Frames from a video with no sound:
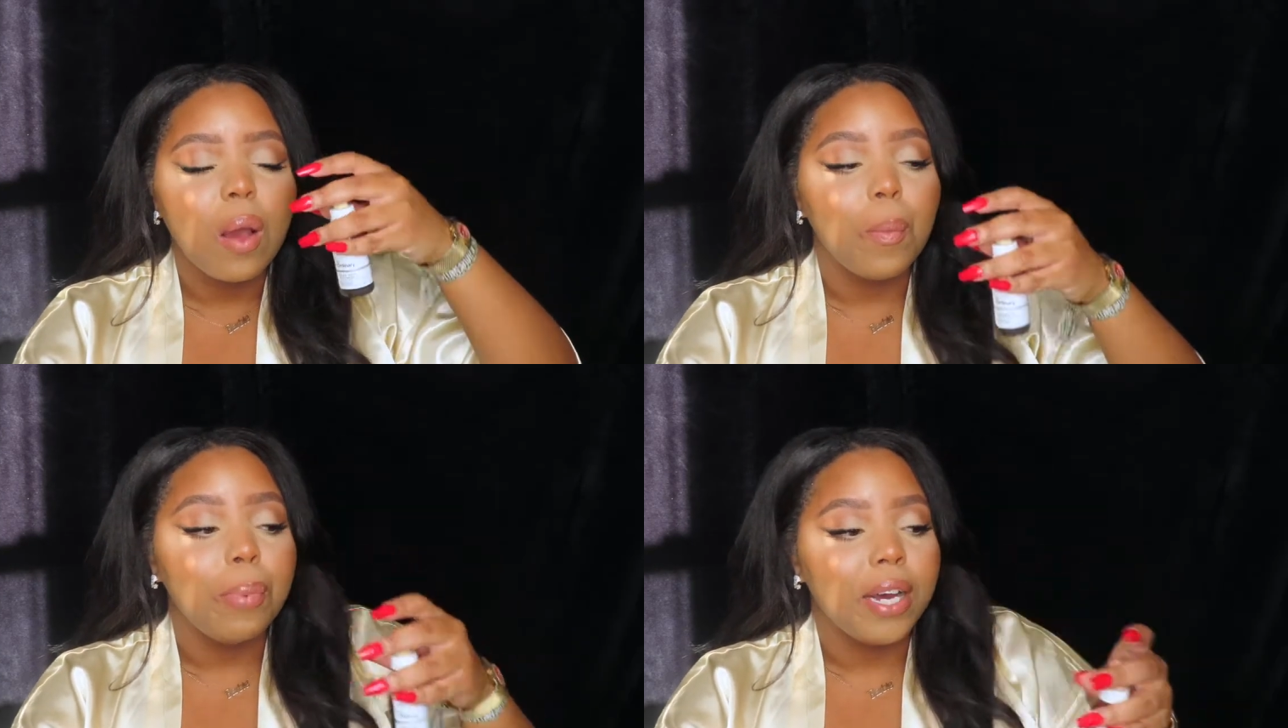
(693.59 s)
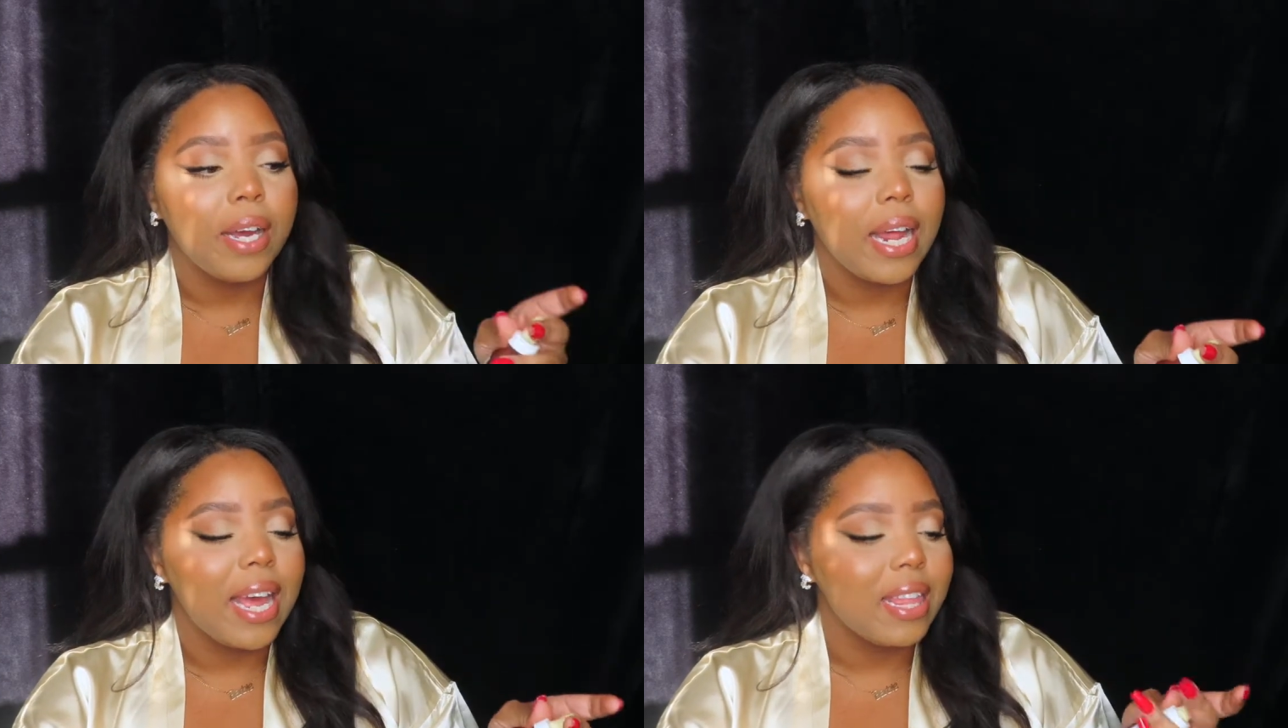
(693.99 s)

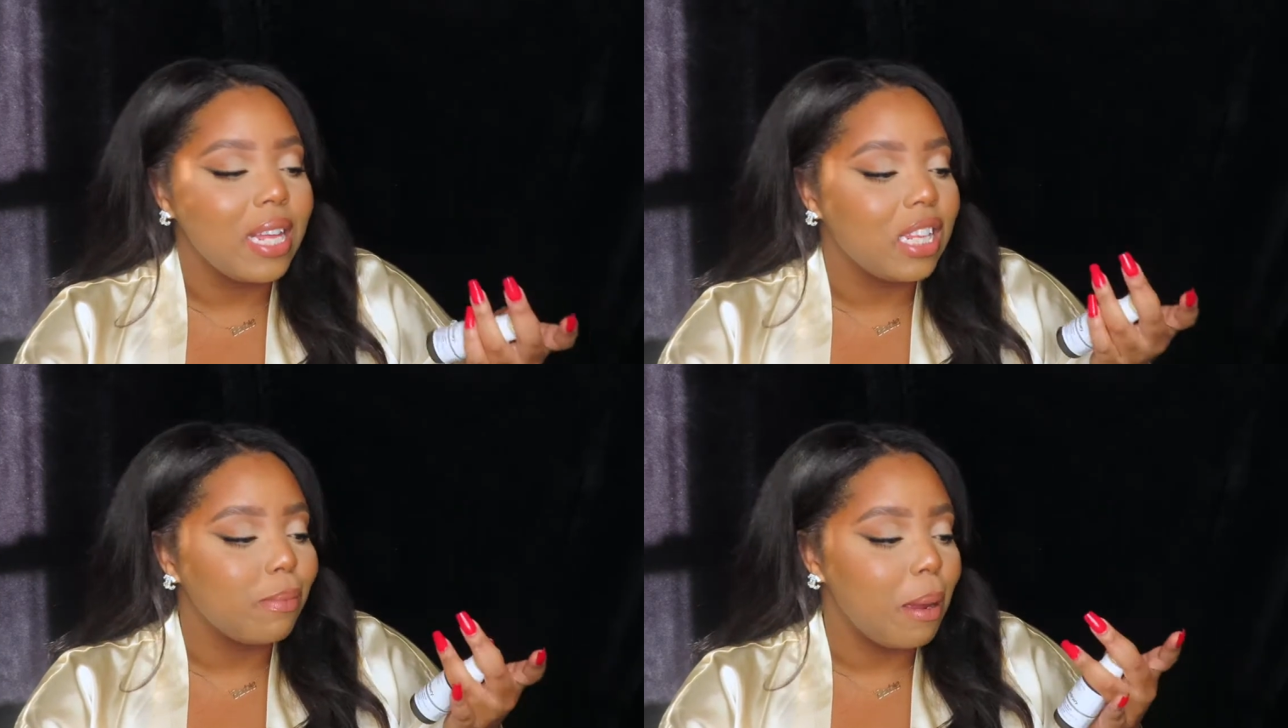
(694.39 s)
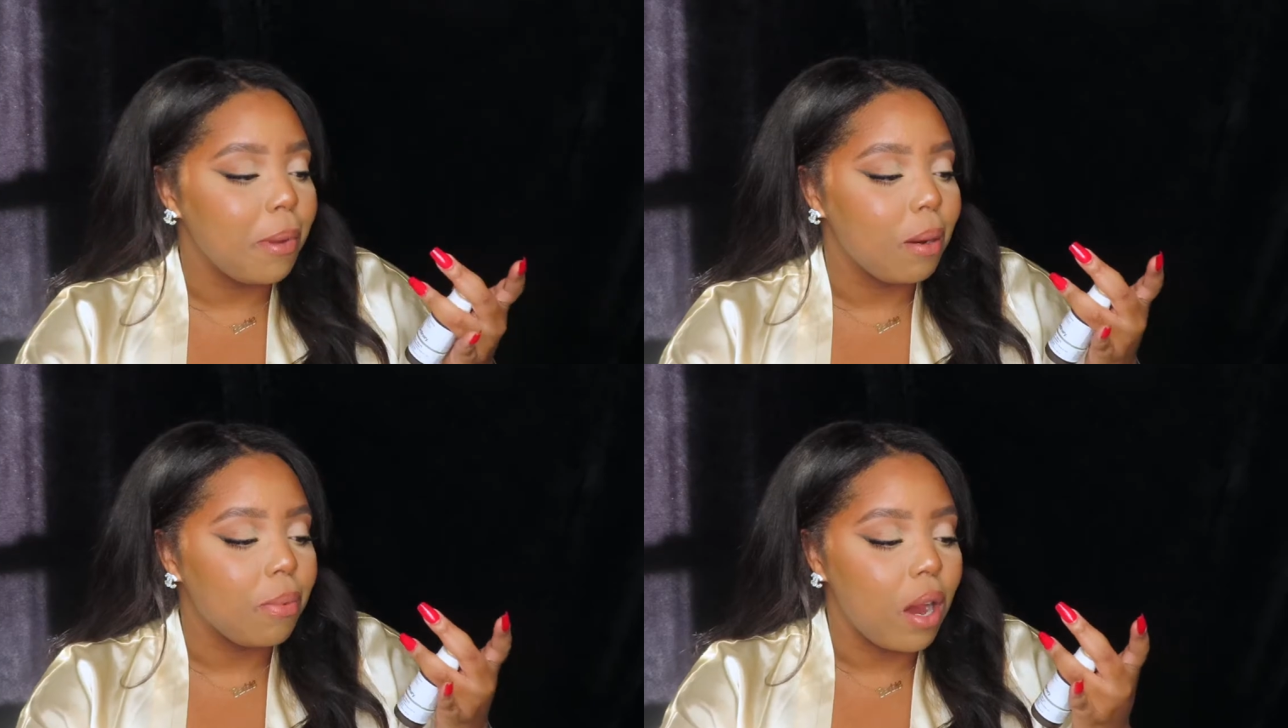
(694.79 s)
But I think this might
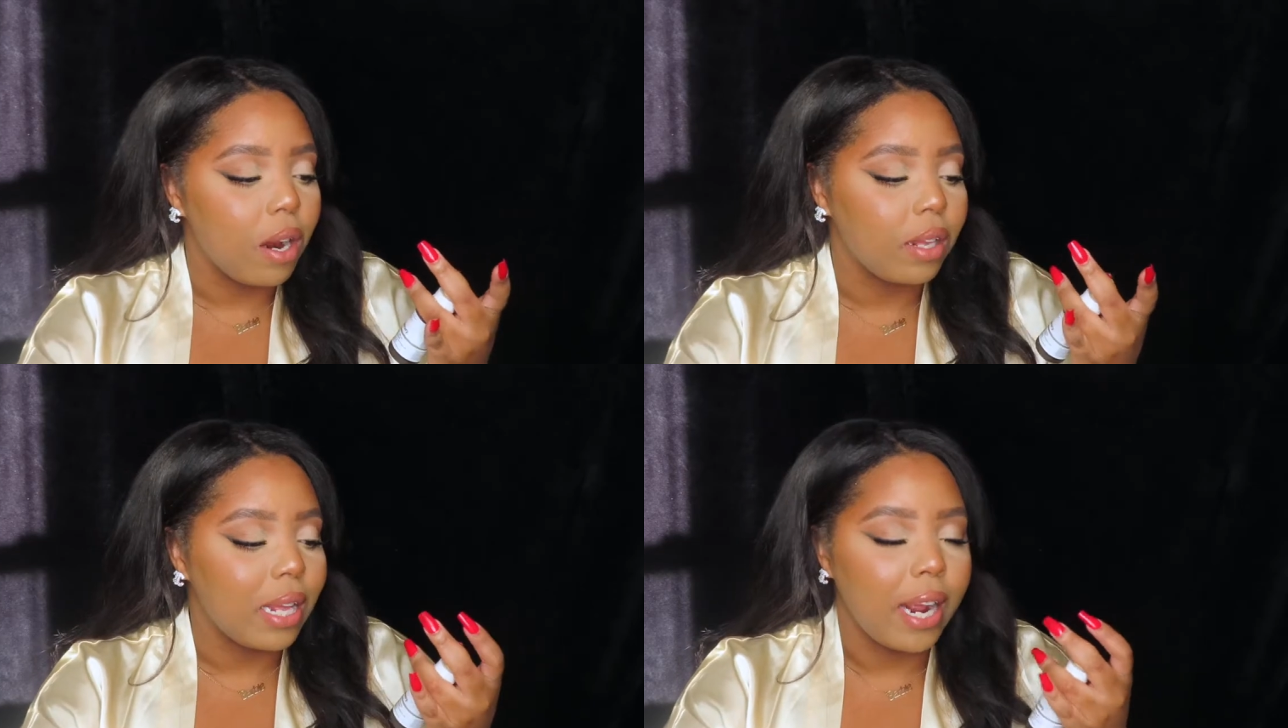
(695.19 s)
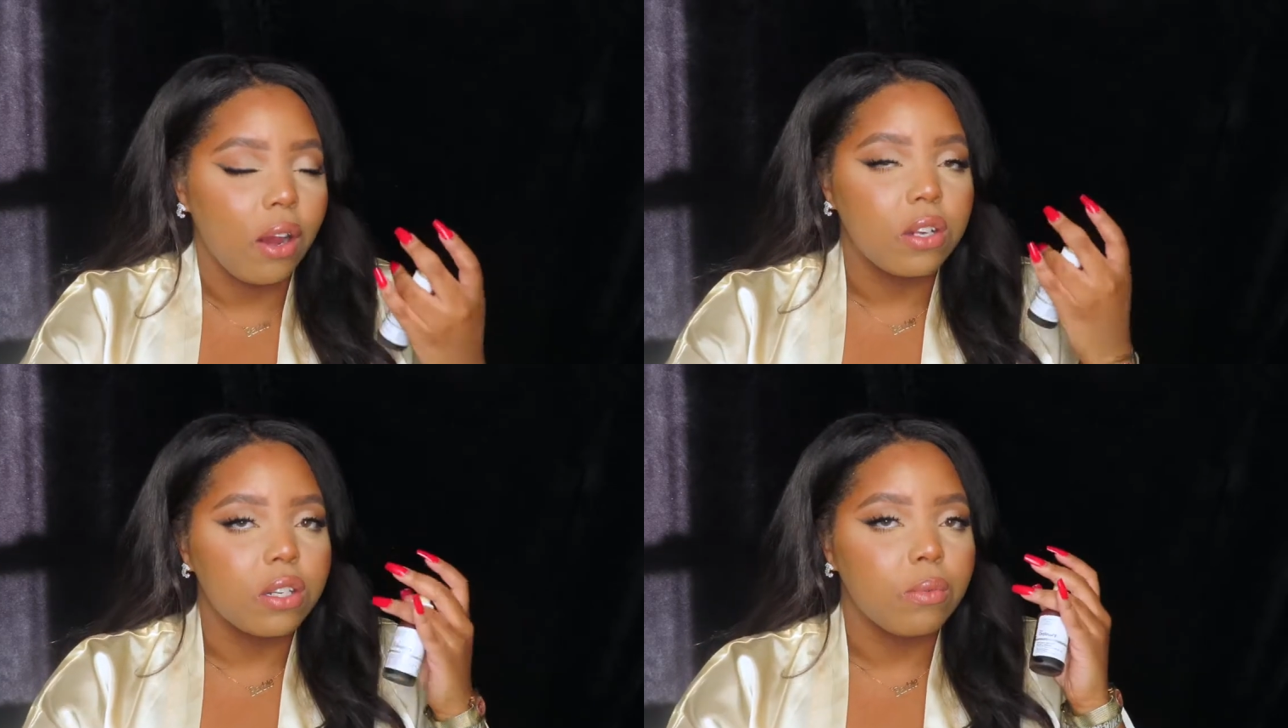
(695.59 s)
be a product that I also